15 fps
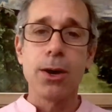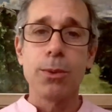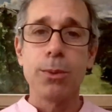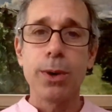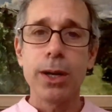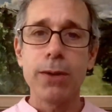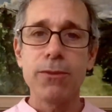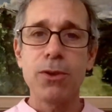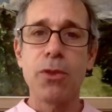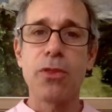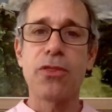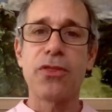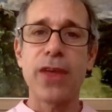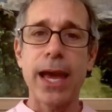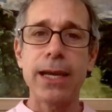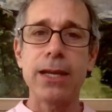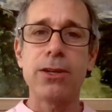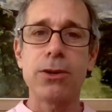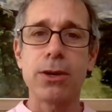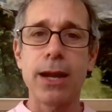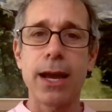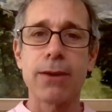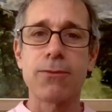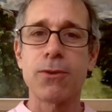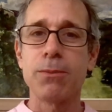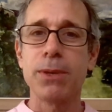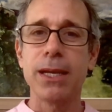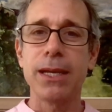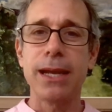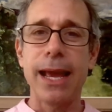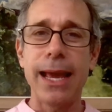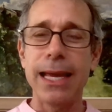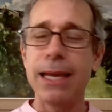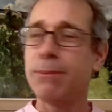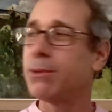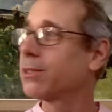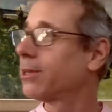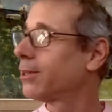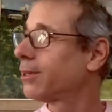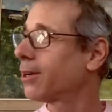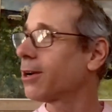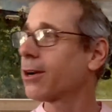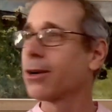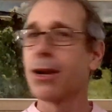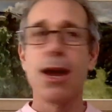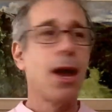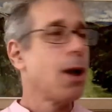What if you thanked your neck for being able to turn?